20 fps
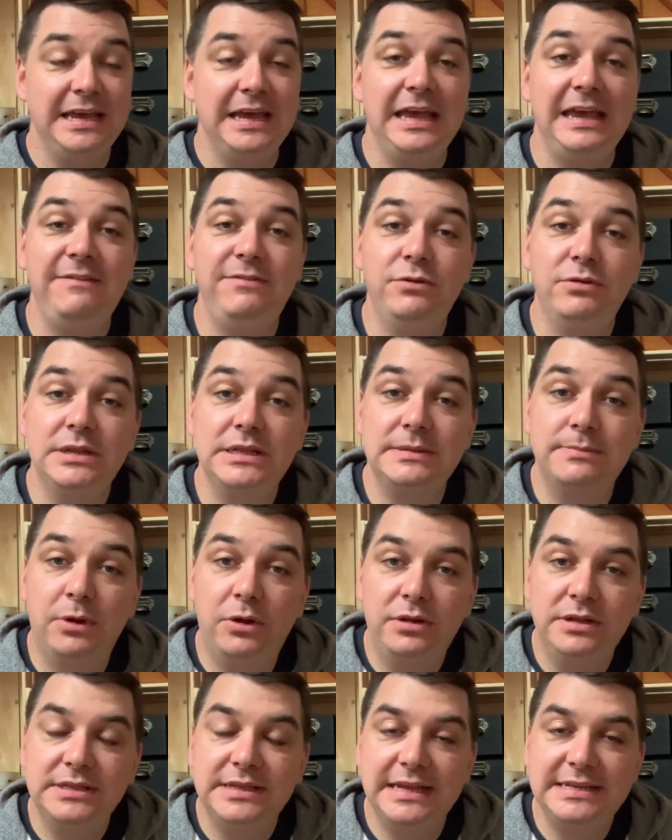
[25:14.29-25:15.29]
If you're a
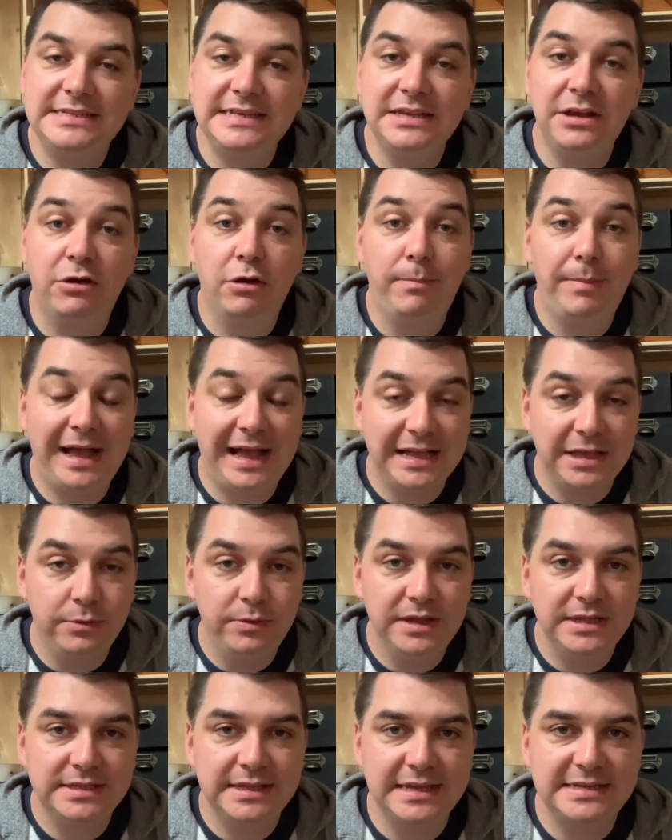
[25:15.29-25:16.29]
small setting or a
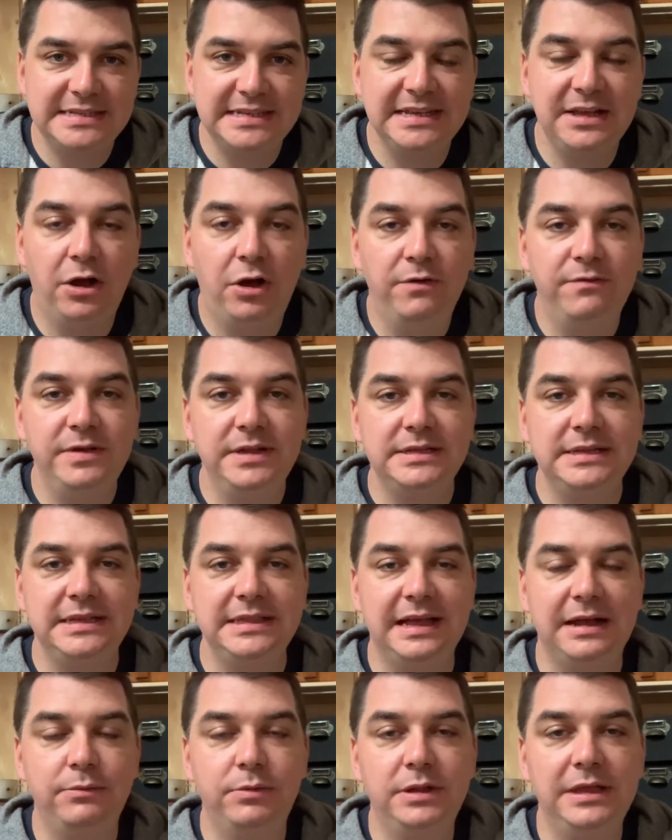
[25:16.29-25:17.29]
pack-away setting, obviously
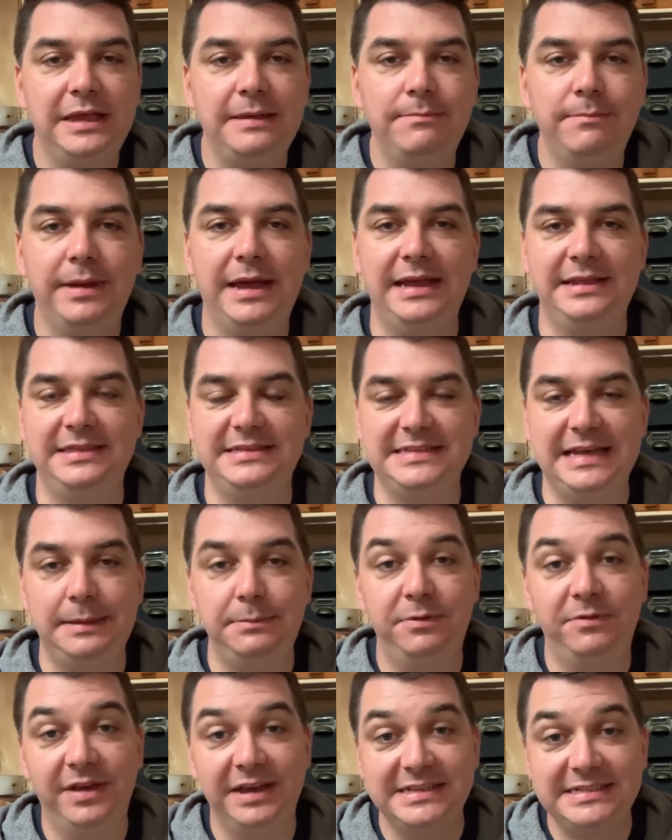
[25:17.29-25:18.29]
that will impact the type
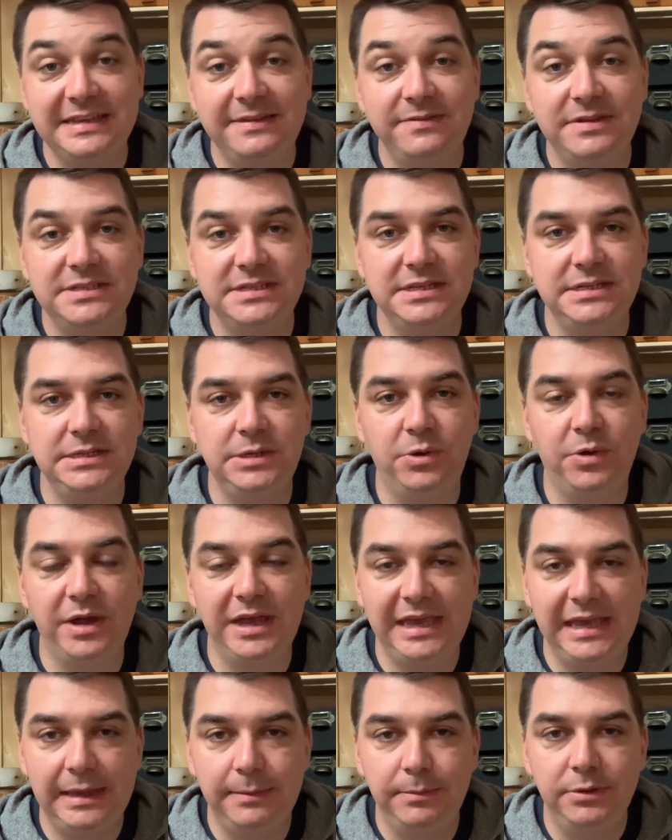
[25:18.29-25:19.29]
of activities you're
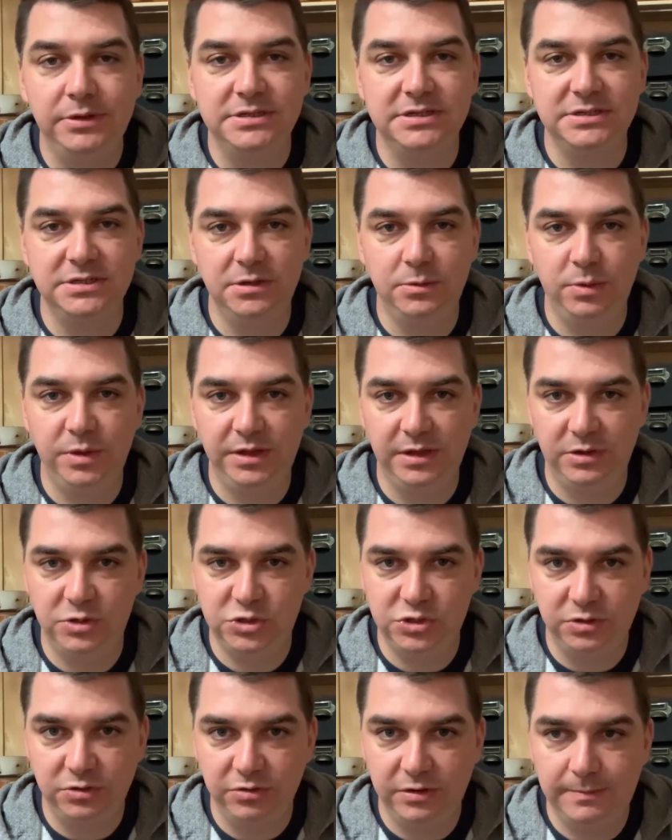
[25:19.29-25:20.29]
able to do with your
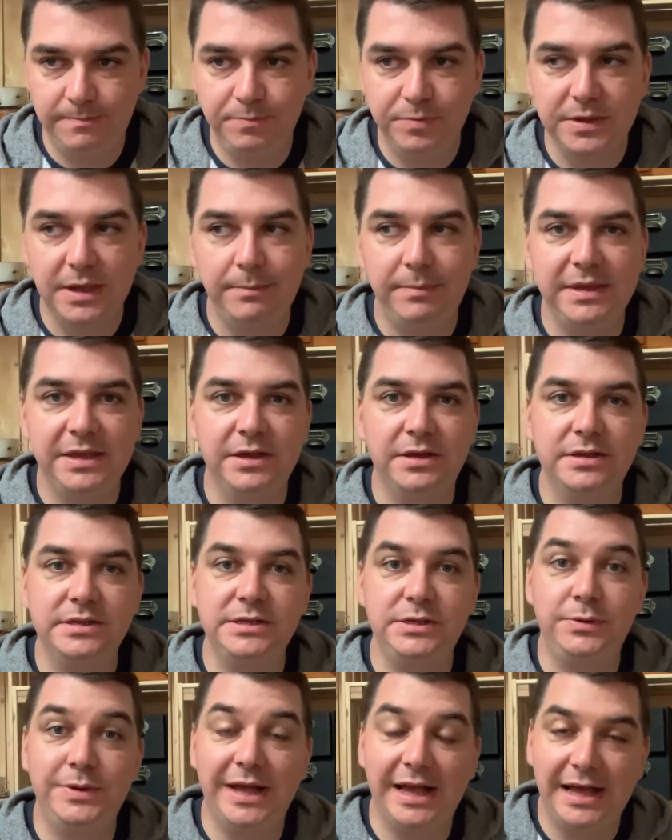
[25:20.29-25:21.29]
children, because
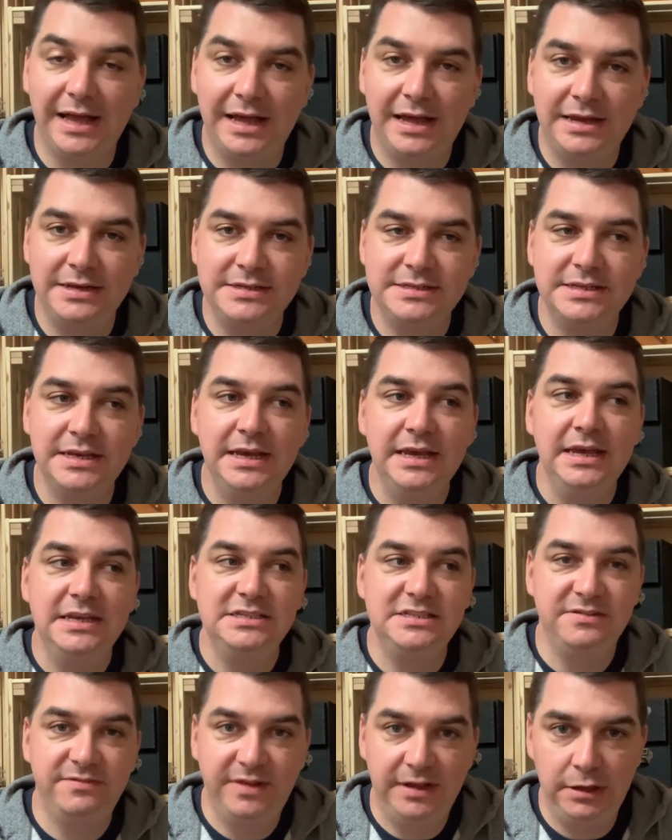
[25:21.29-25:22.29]
you can't
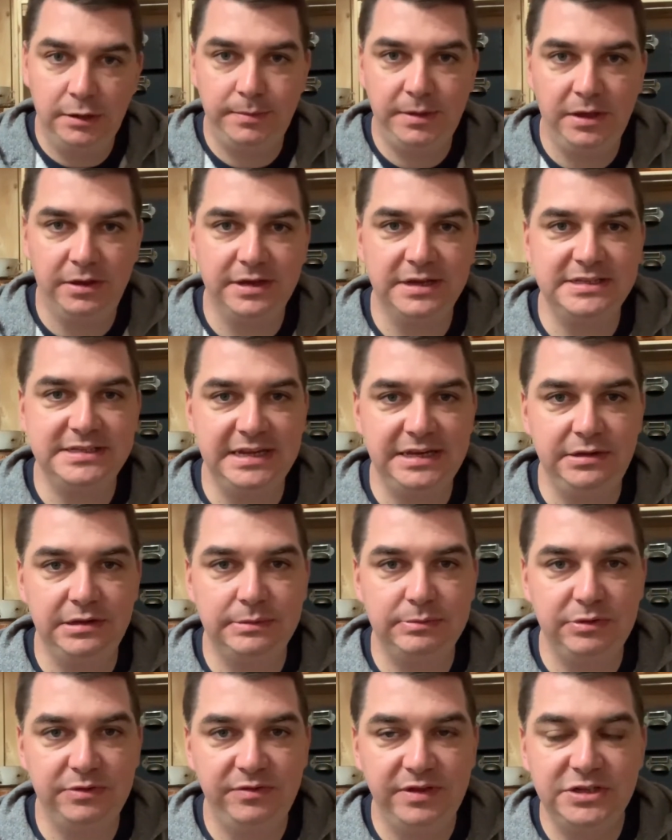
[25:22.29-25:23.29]
develop your continuous
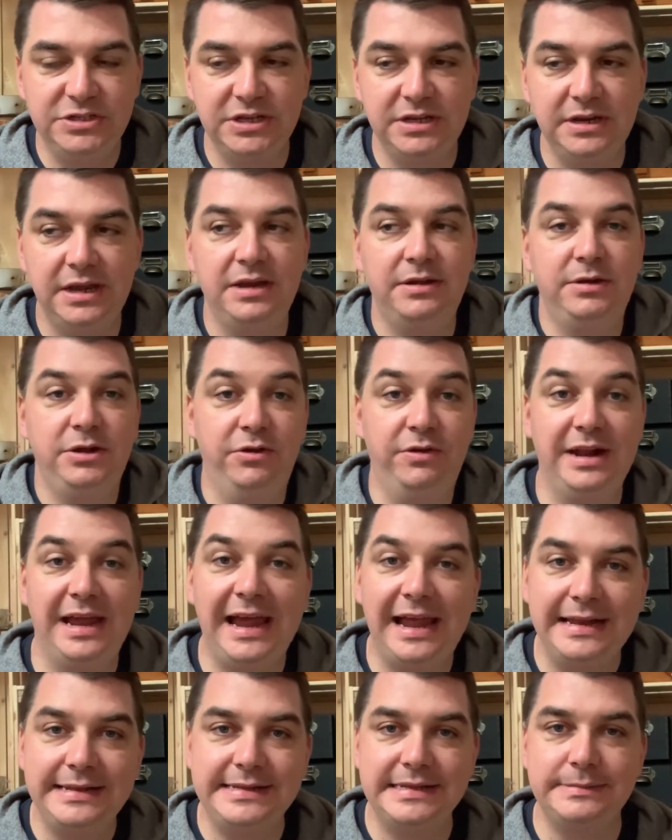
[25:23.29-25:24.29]
provision and your
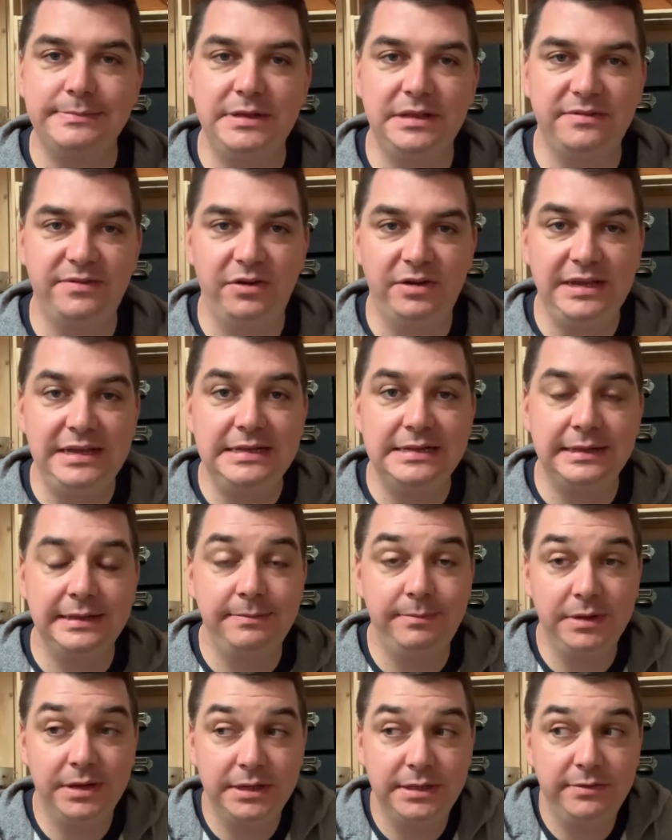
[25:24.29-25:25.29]
enhancements very easily
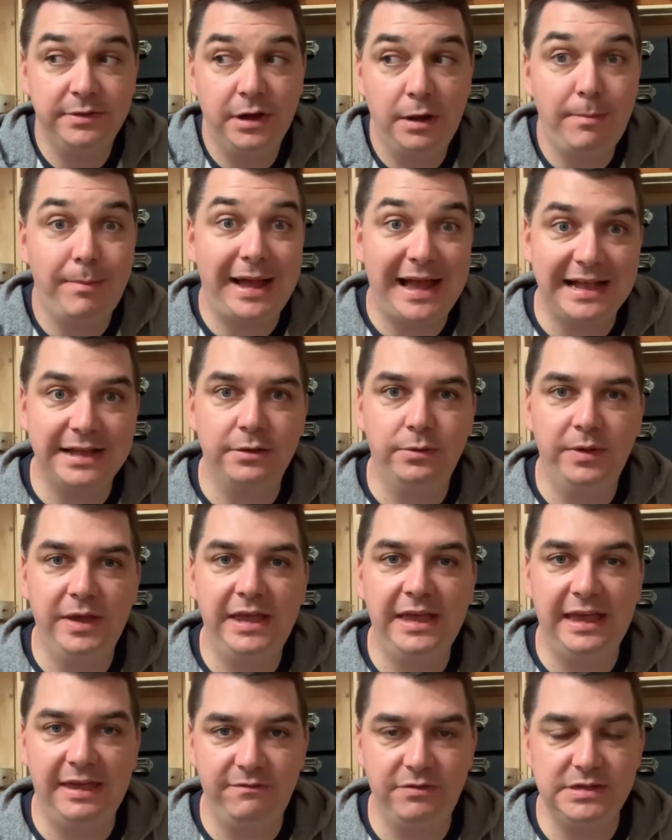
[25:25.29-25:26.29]
because you've got to pack
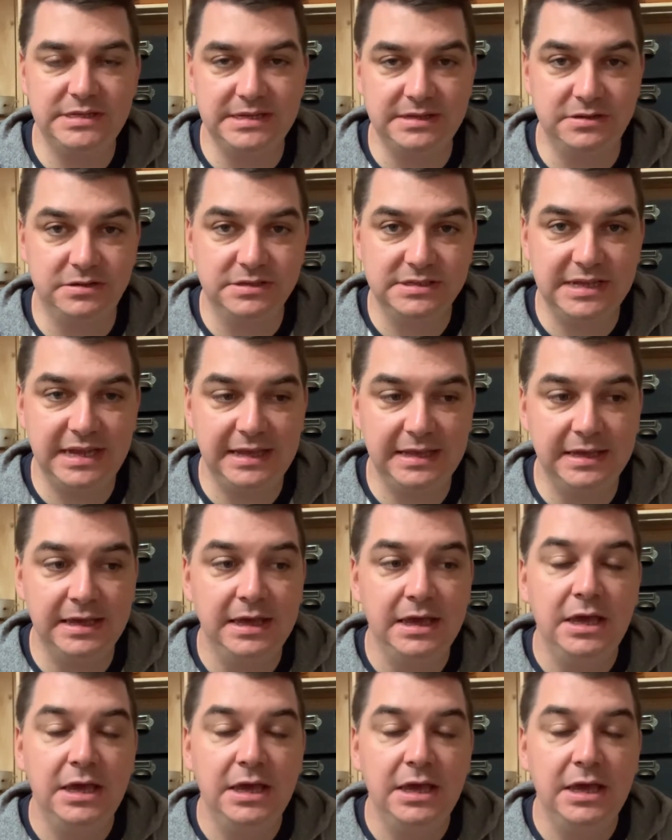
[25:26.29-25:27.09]
away every single day.